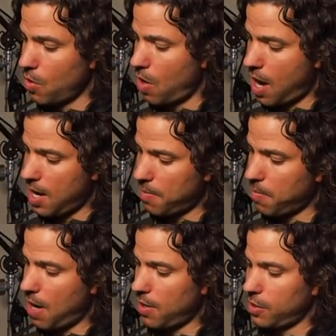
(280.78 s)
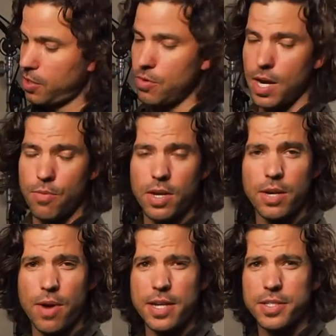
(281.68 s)
I am mounted to a
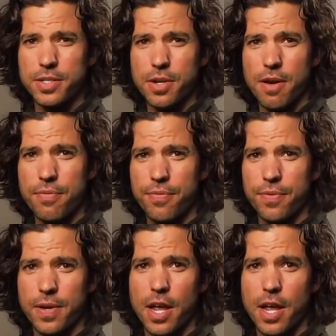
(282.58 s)
Really Right Stuff